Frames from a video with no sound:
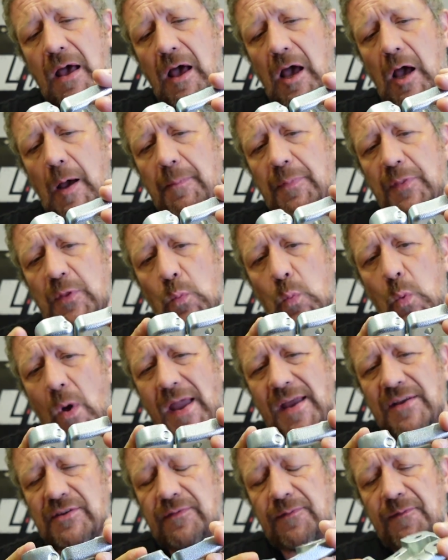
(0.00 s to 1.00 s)
The
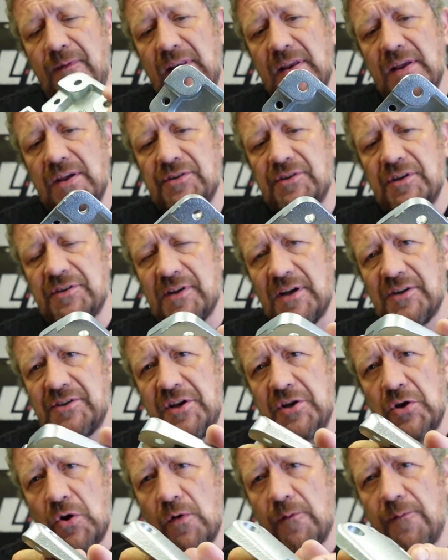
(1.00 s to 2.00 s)
way it's finished, it's
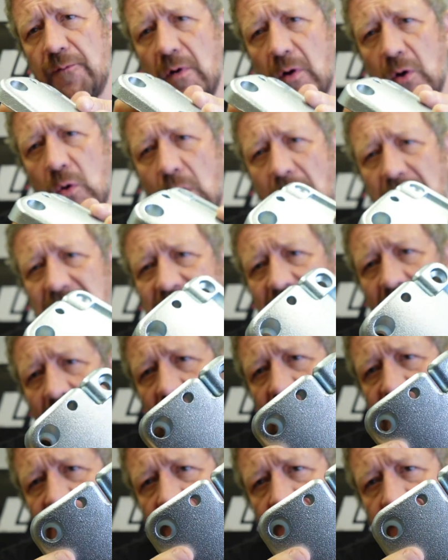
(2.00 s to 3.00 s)
actually got quite a
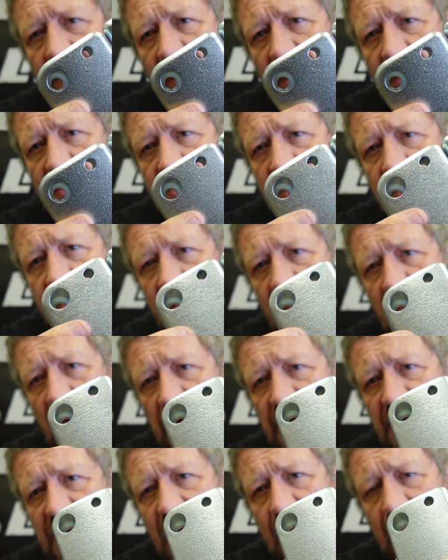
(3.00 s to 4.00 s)
textured finish. I don't know if you
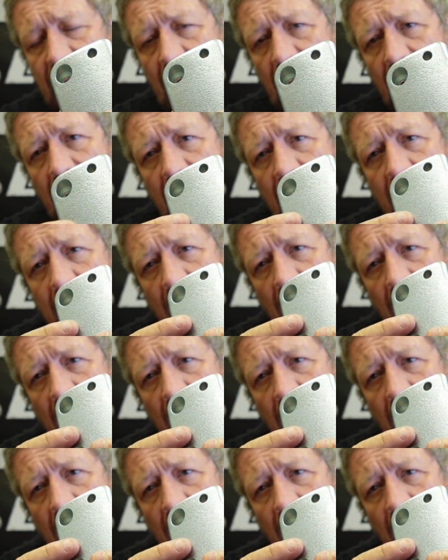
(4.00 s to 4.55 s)
can see that.